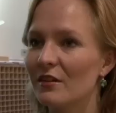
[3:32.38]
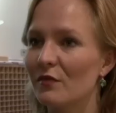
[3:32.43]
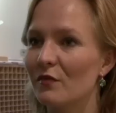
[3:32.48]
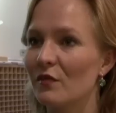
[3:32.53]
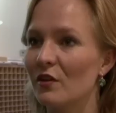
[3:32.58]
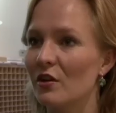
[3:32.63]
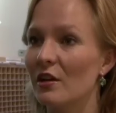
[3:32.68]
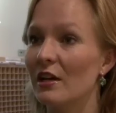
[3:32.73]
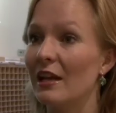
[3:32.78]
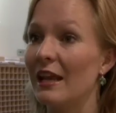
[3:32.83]
a
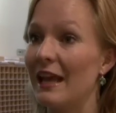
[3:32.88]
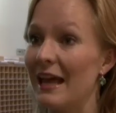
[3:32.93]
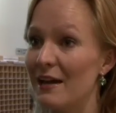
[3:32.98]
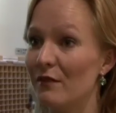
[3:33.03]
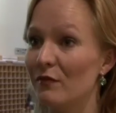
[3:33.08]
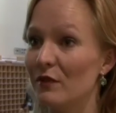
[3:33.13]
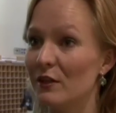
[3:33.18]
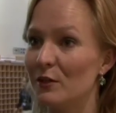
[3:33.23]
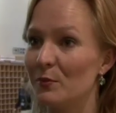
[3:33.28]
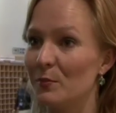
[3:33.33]
very
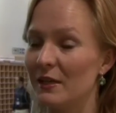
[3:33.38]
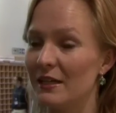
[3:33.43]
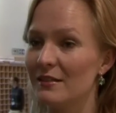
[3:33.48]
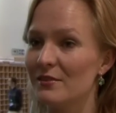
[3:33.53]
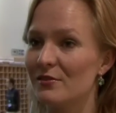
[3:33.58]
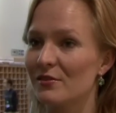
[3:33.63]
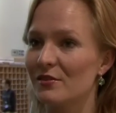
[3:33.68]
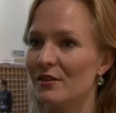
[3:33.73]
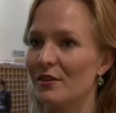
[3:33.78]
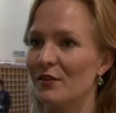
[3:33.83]
lively
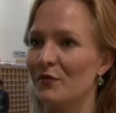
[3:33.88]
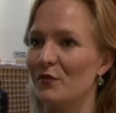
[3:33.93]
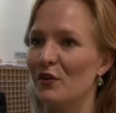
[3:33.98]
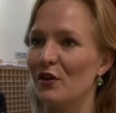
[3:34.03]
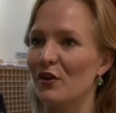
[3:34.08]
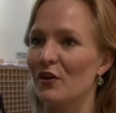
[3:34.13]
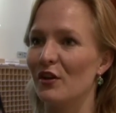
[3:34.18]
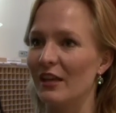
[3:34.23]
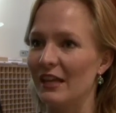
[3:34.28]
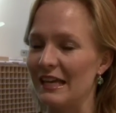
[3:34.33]
debate, a
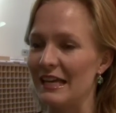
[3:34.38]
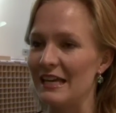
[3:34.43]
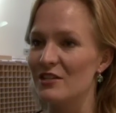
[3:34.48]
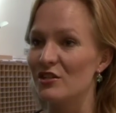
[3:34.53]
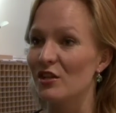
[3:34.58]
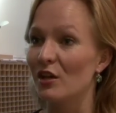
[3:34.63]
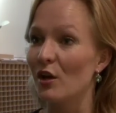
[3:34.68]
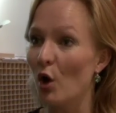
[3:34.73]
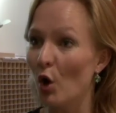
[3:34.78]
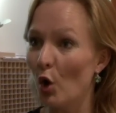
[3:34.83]
very
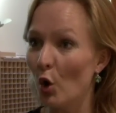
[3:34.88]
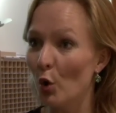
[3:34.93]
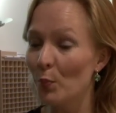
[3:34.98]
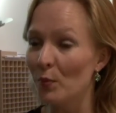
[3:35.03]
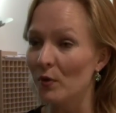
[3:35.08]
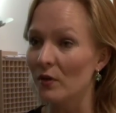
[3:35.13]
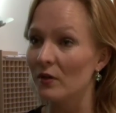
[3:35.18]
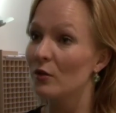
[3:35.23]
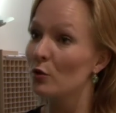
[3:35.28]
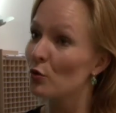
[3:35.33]
engaging,
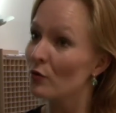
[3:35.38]
open,